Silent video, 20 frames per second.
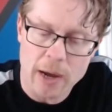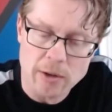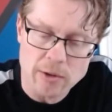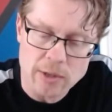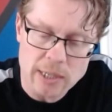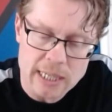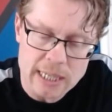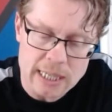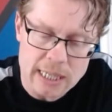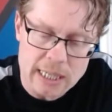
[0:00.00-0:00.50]

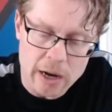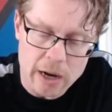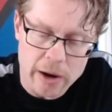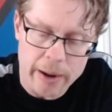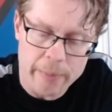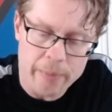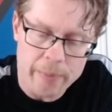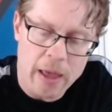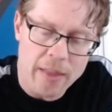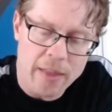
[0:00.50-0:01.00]
this time
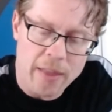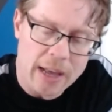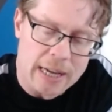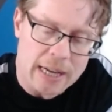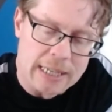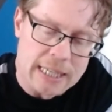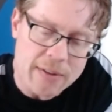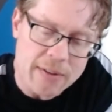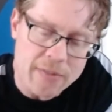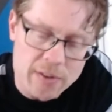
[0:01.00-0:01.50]
that
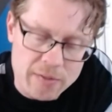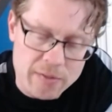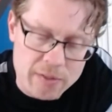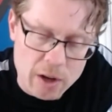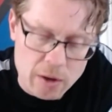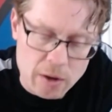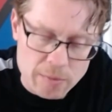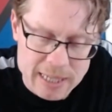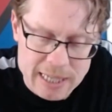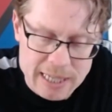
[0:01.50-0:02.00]
7 of
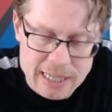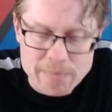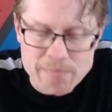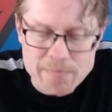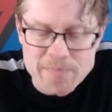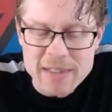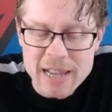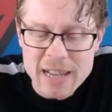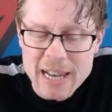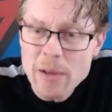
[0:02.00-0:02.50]
Cups is a
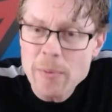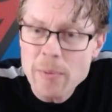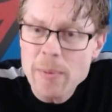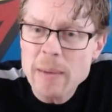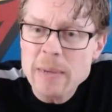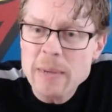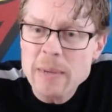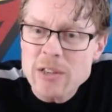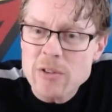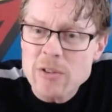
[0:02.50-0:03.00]
little bit
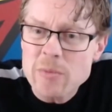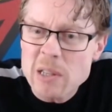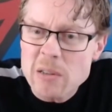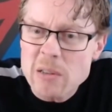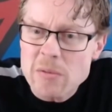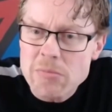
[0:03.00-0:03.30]
miserable.